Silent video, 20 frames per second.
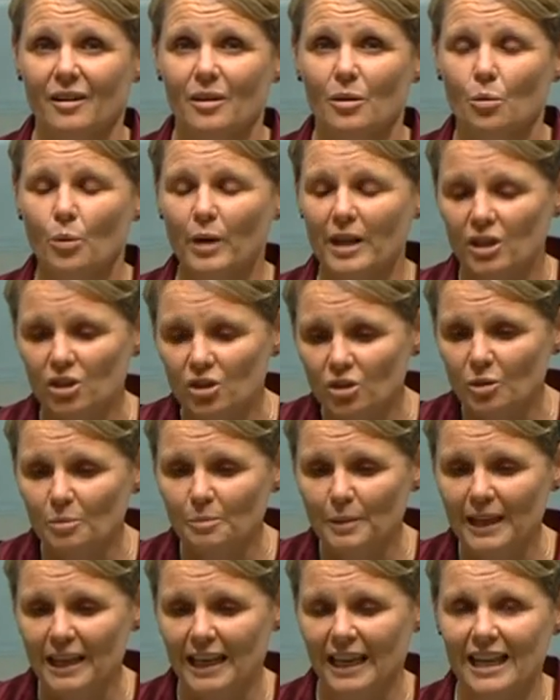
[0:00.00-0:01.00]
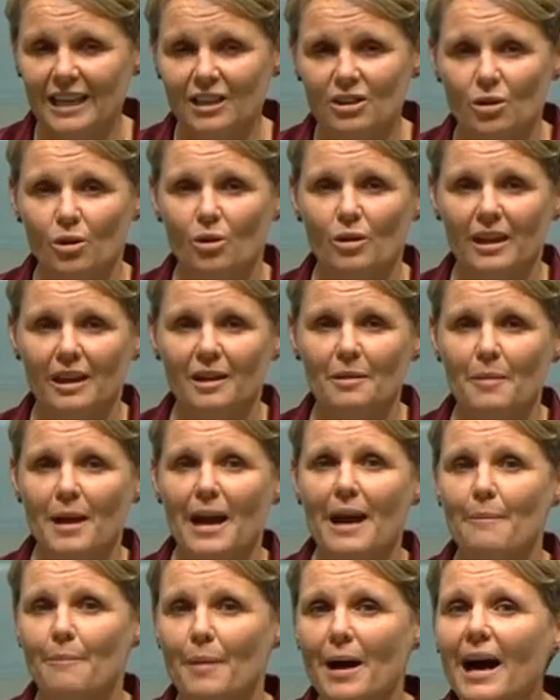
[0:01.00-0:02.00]
We should be here talking
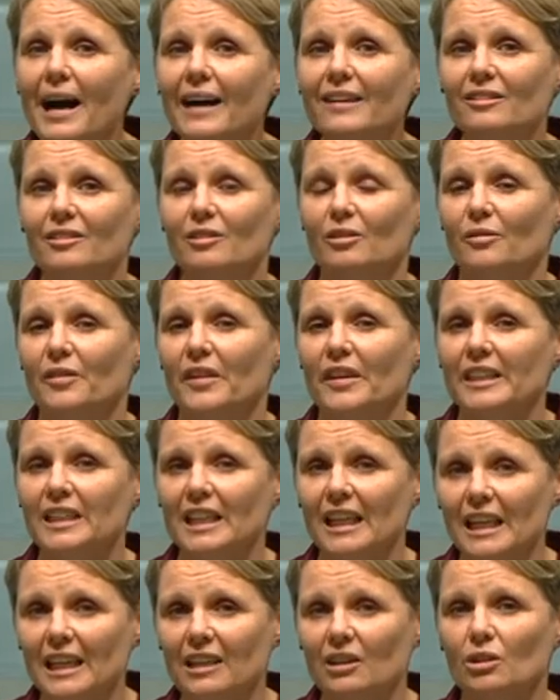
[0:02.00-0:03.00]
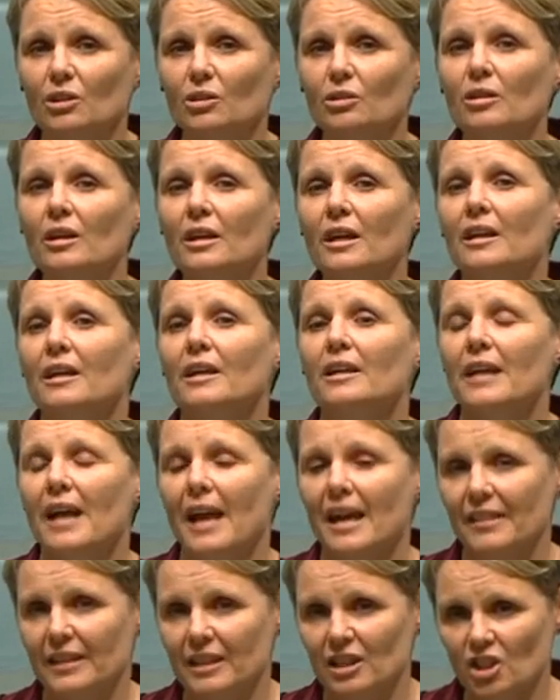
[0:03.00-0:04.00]
about parts of the legal
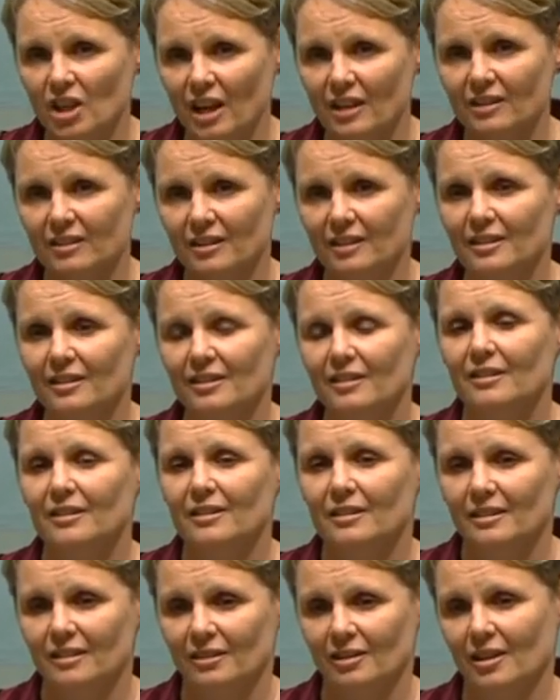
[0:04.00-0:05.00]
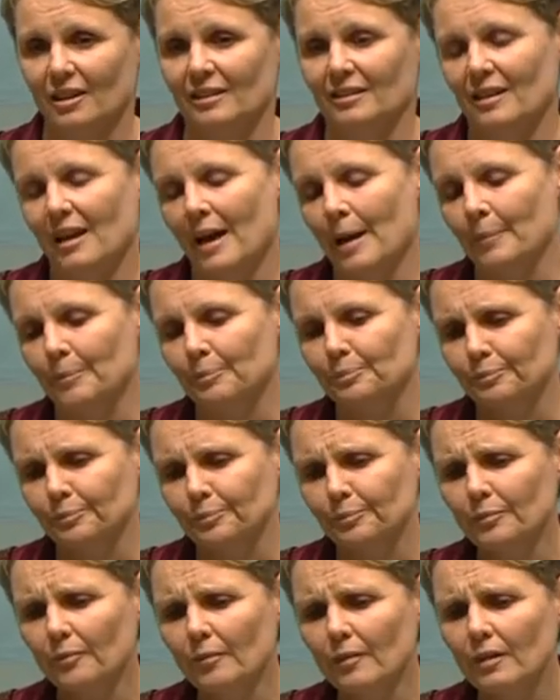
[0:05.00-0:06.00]
and the justice um,
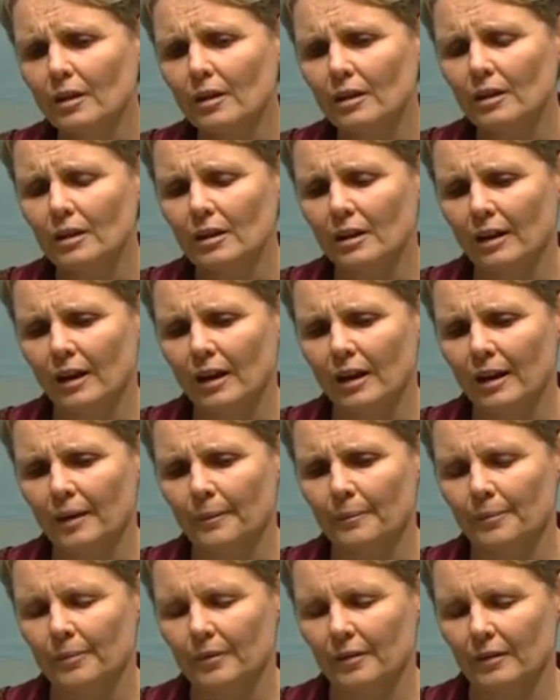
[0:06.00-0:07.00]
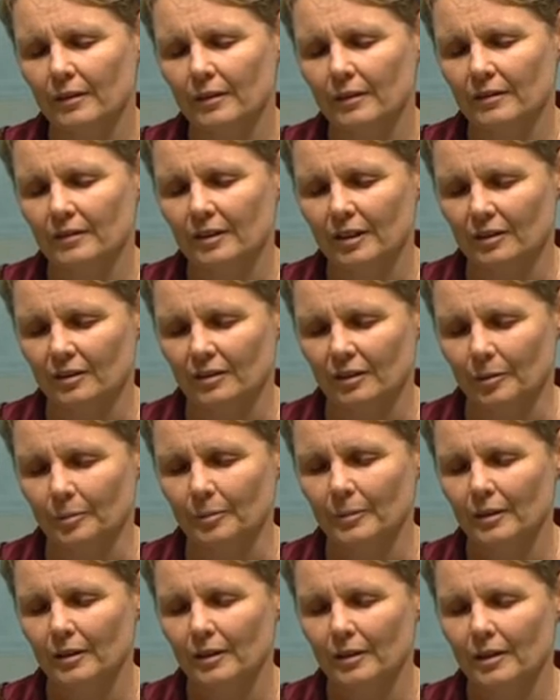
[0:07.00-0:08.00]
uh, system
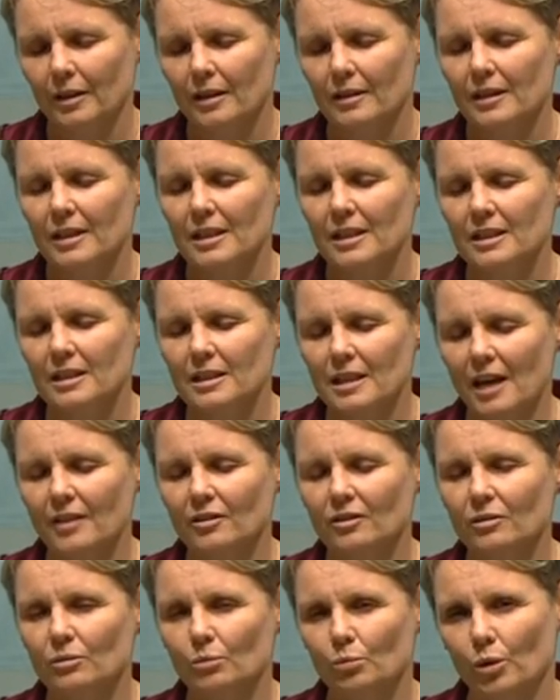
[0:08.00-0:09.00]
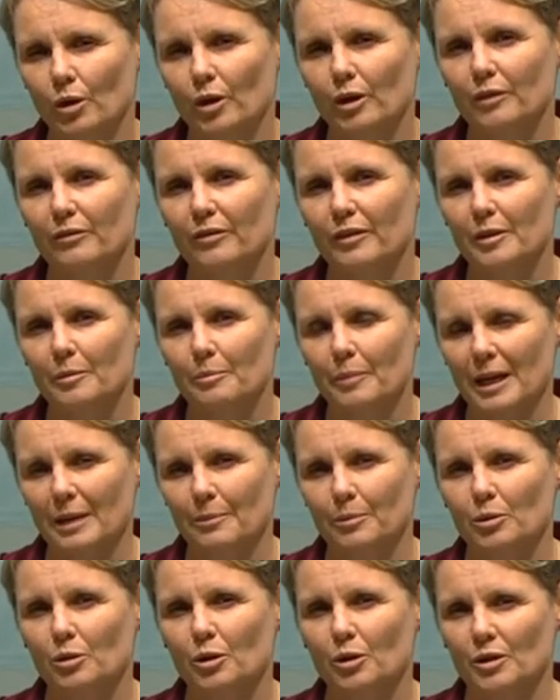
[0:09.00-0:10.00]
that doesn't work for the
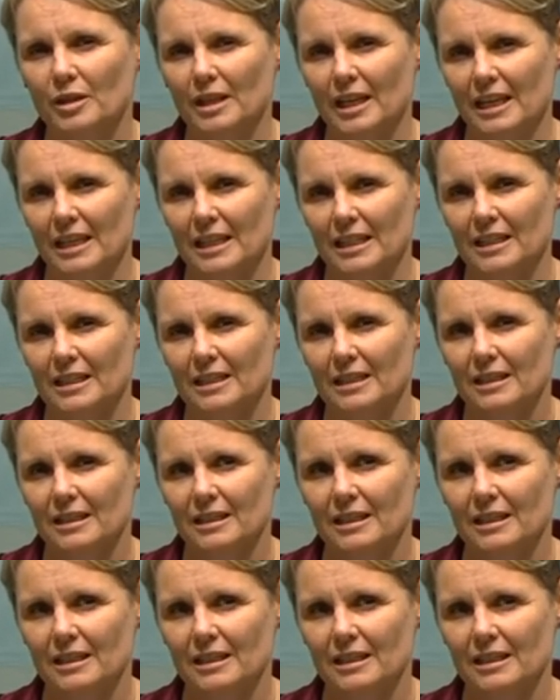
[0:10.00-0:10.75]
people who need it.